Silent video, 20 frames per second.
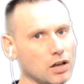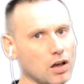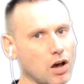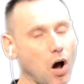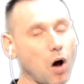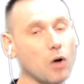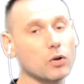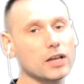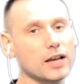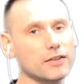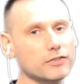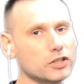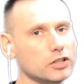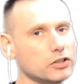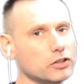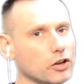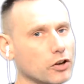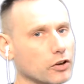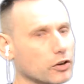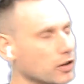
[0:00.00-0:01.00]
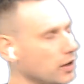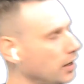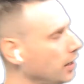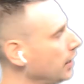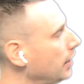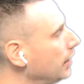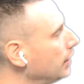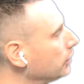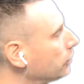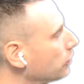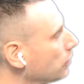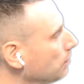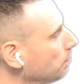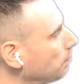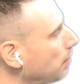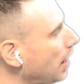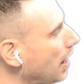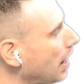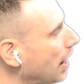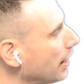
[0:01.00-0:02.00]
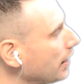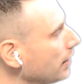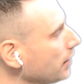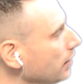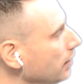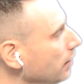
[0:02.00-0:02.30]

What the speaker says: All you have to do is to buy